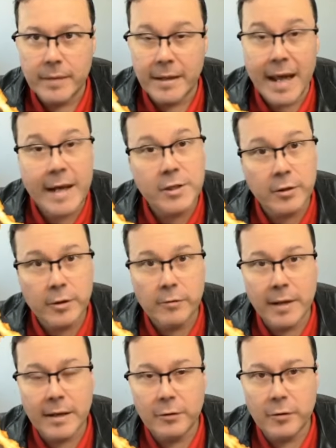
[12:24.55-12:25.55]
And actually, you
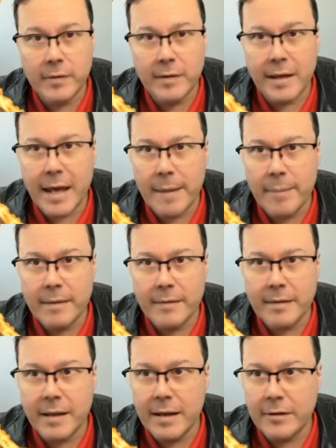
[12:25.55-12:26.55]
can lose the game at
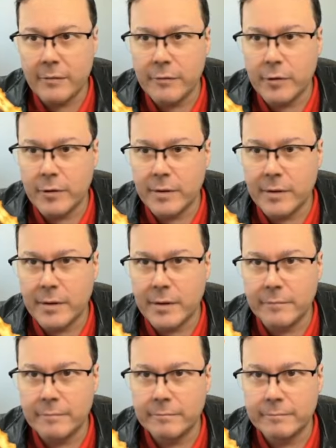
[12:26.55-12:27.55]
the end of your turn.